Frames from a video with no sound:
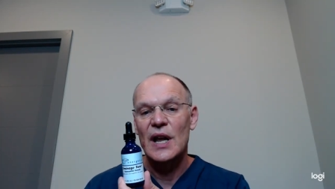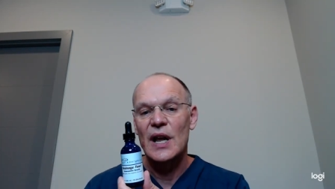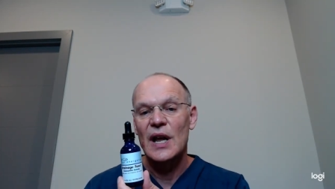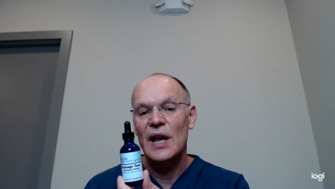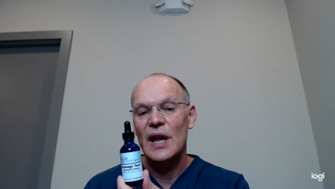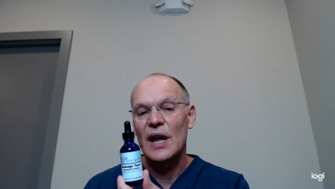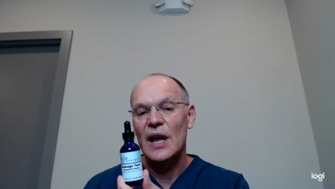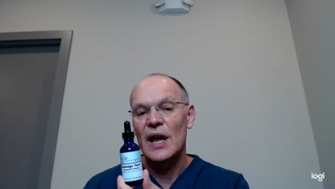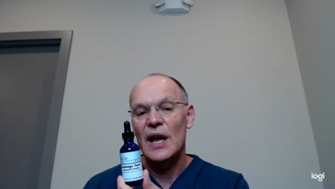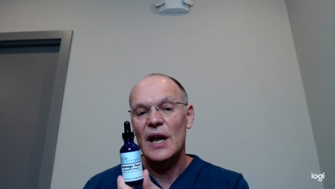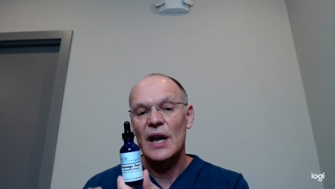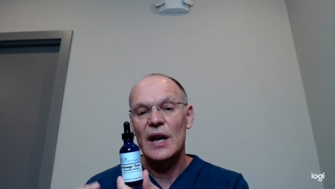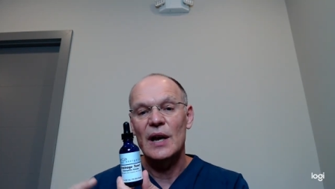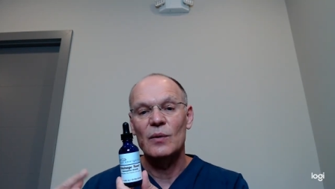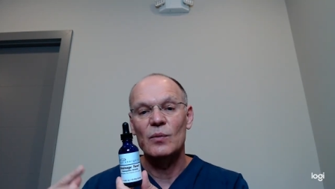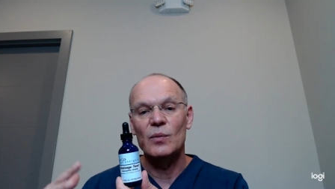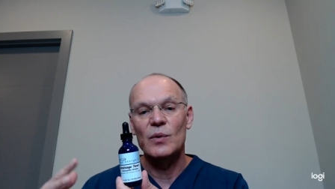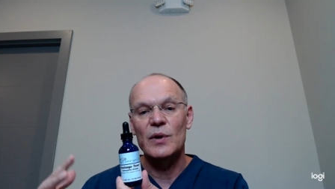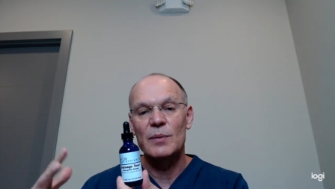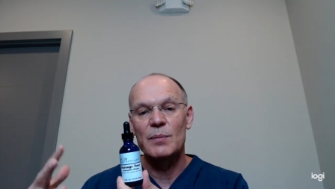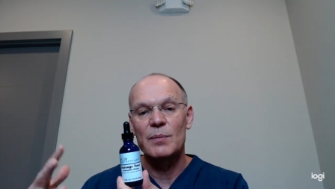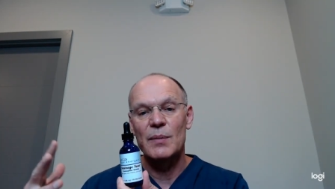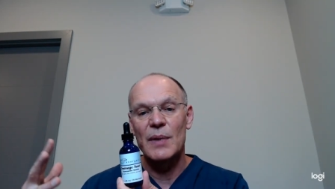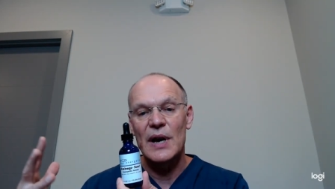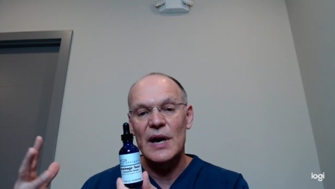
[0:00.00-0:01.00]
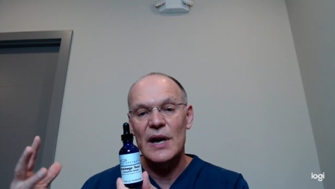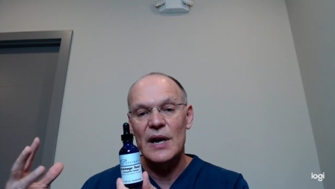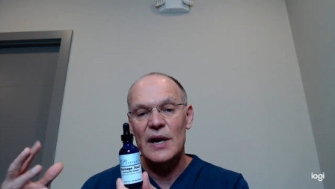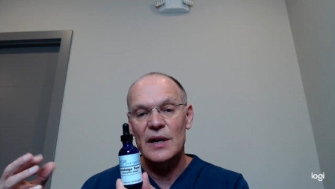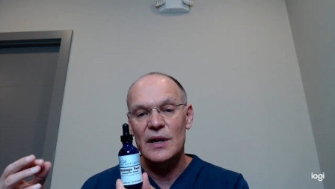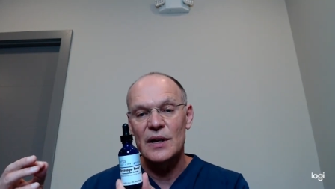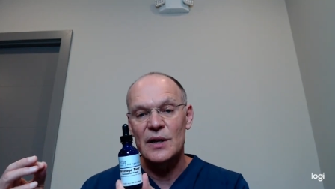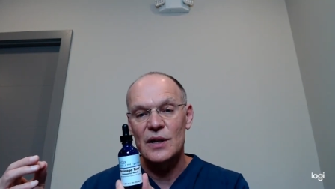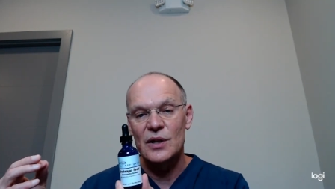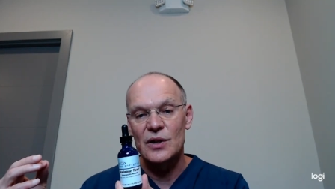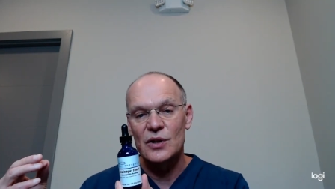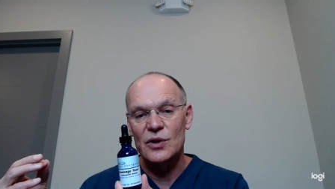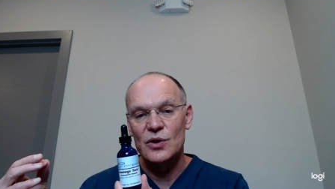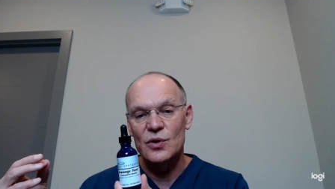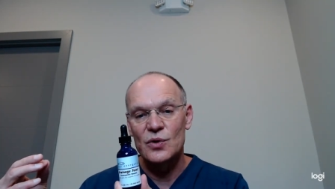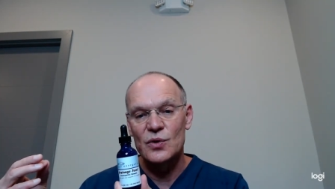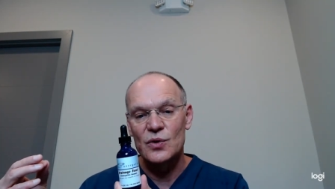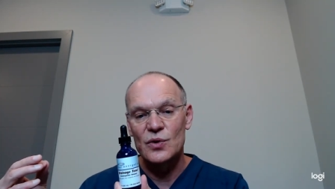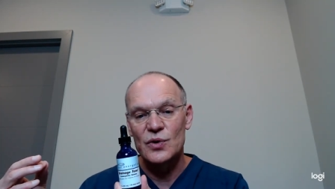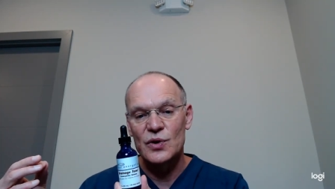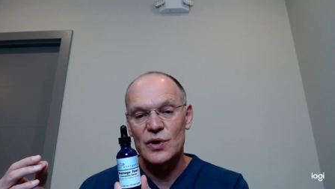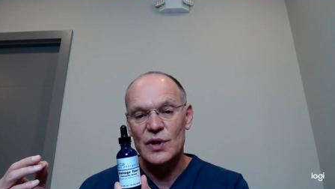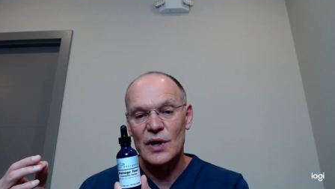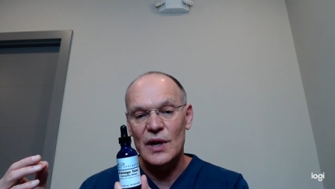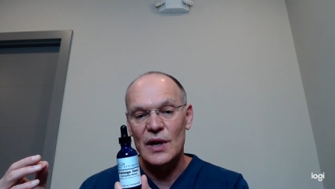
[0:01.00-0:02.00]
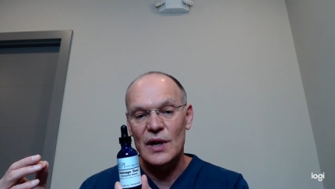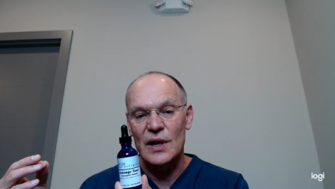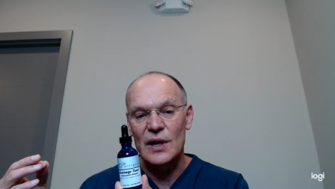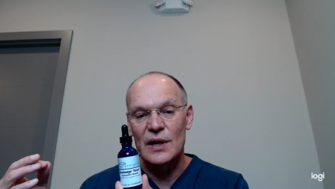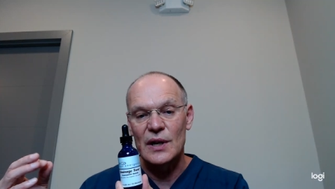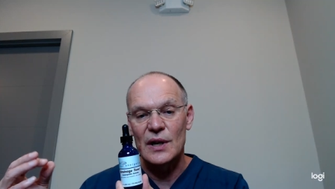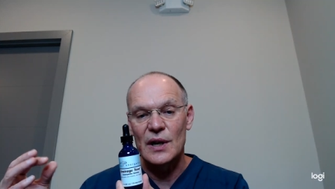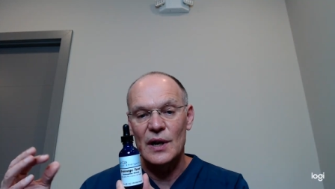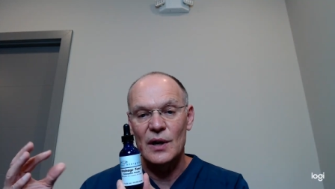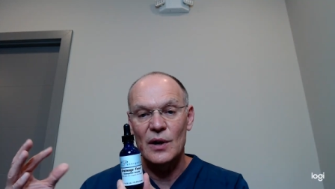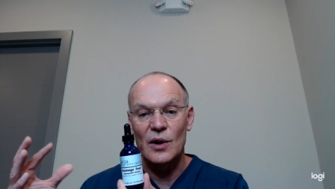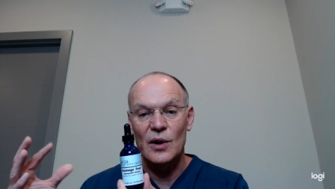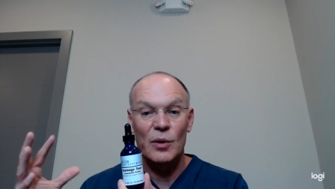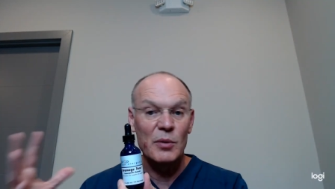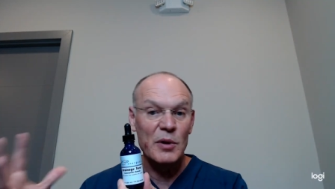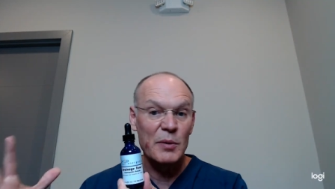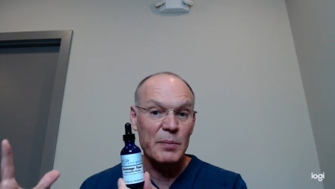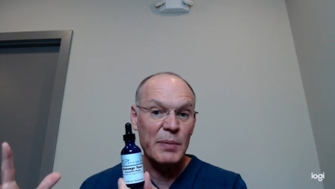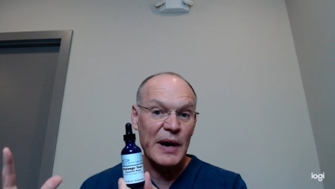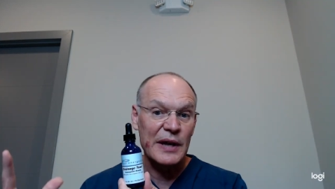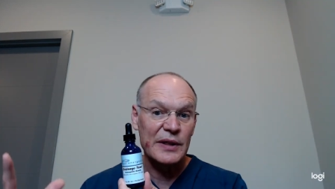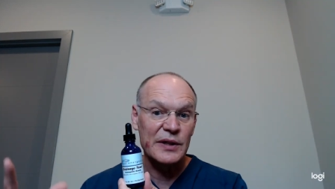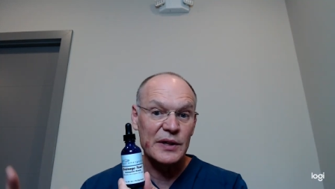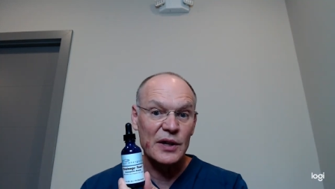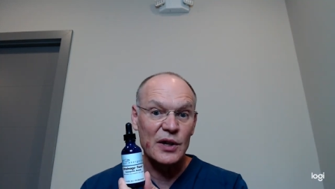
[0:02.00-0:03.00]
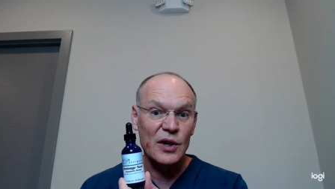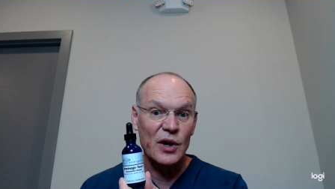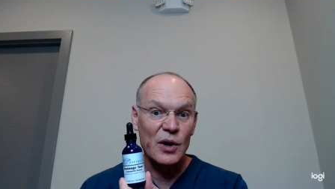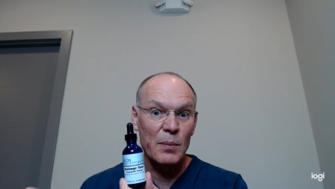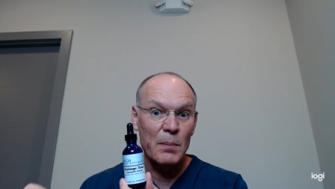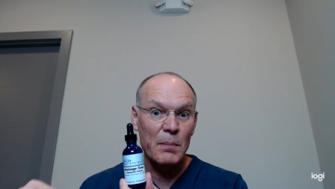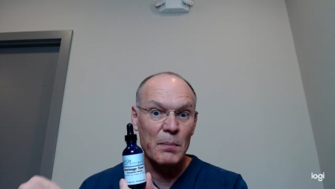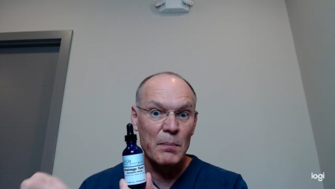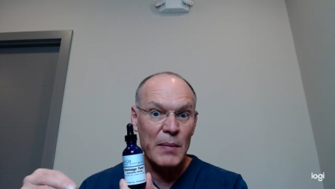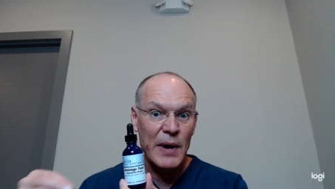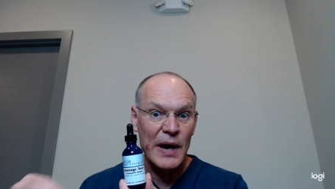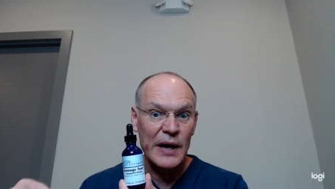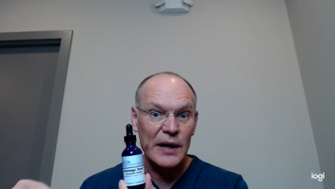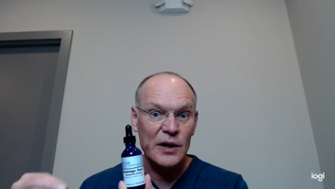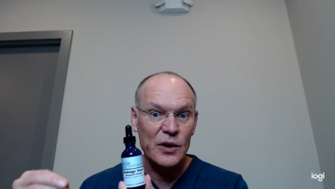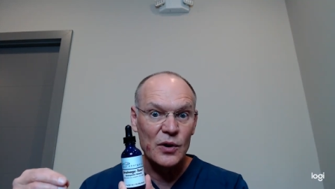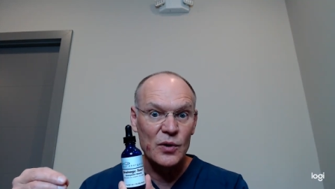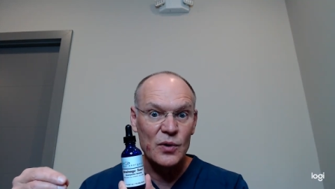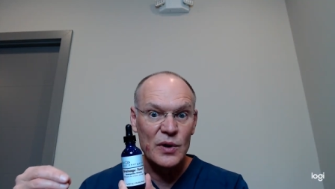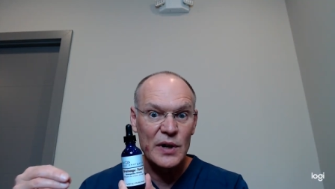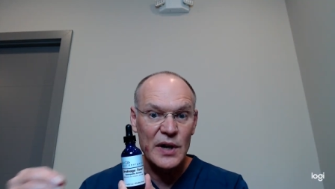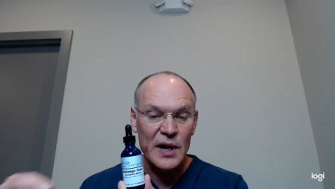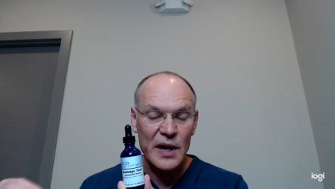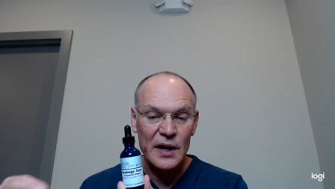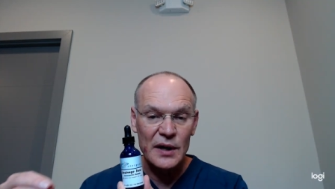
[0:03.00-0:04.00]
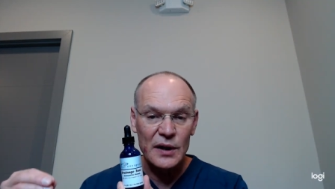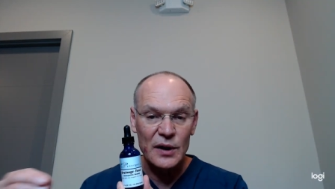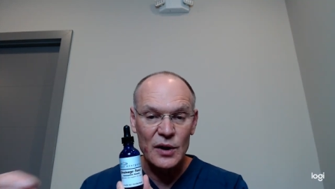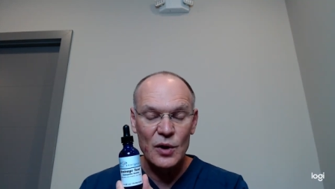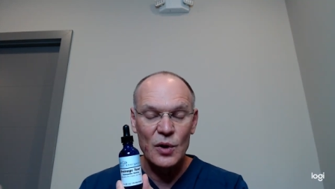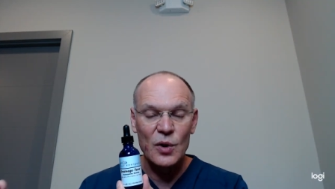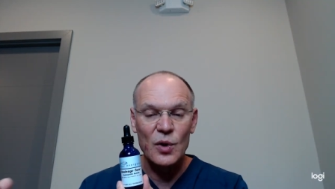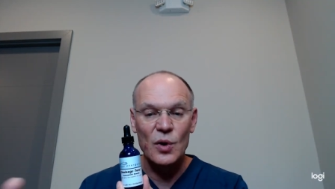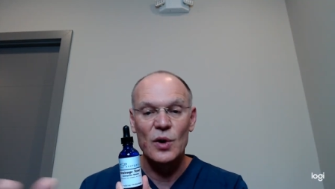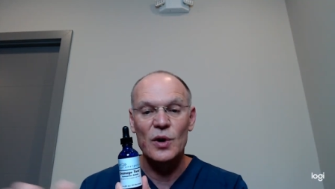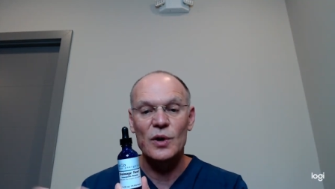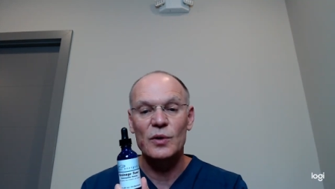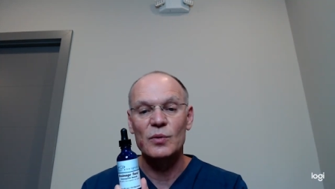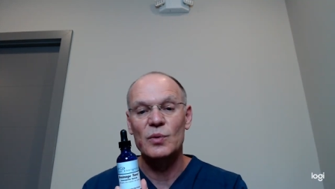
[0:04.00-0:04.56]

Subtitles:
And we may use a homeopathic called Mycocancord,